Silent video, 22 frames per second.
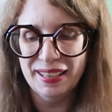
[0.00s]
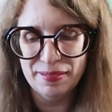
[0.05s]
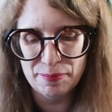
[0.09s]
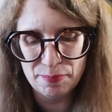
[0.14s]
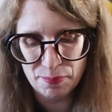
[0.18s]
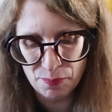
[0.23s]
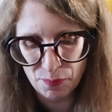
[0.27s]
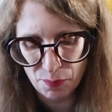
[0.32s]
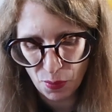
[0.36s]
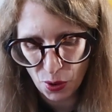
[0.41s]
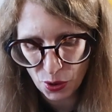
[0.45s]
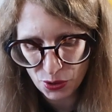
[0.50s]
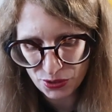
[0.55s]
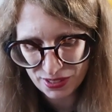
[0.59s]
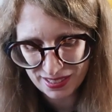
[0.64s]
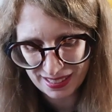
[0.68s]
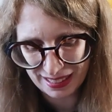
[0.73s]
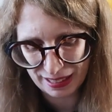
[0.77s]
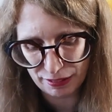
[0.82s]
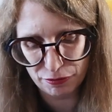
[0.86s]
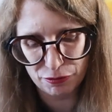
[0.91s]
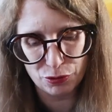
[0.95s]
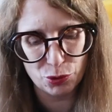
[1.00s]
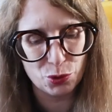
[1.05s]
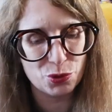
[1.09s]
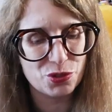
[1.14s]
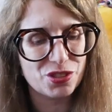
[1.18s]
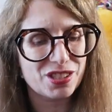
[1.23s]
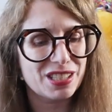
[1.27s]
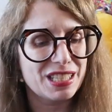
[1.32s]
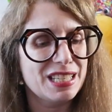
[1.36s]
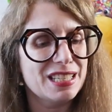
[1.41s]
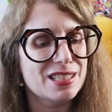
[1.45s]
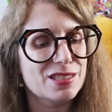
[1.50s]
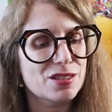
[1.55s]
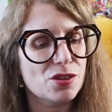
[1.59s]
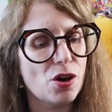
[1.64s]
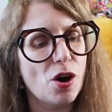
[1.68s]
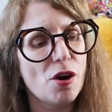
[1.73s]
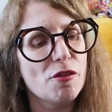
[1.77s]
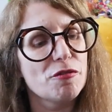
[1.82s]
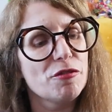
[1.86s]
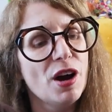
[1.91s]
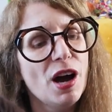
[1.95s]
mostly full skeins
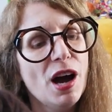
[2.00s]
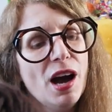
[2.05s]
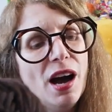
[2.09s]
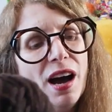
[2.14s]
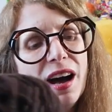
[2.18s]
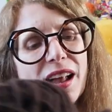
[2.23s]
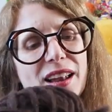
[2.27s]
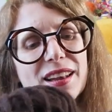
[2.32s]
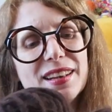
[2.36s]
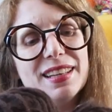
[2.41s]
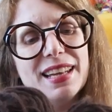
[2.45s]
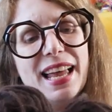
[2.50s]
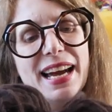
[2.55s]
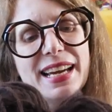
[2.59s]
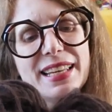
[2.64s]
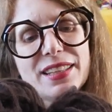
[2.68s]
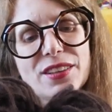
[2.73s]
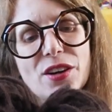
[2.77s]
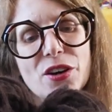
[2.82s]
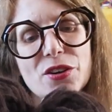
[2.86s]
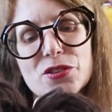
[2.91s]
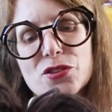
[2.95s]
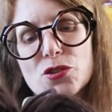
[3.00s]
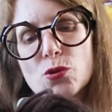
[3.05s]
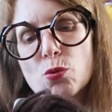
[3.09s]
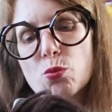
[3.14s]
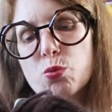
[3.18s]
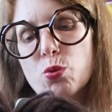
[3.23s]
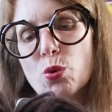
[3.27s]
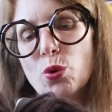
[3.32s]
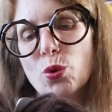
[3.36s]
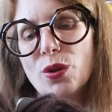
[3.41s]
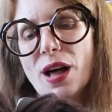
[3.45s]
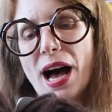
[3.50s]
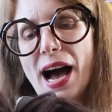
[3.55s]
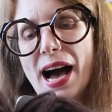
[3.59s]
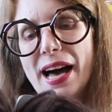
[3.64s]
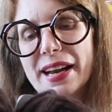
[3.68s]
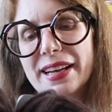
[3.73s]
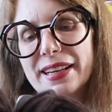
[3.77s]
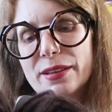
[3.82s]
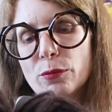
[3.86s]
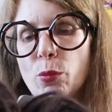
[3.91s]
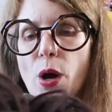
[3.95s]
of Langyarn's Wool Addict.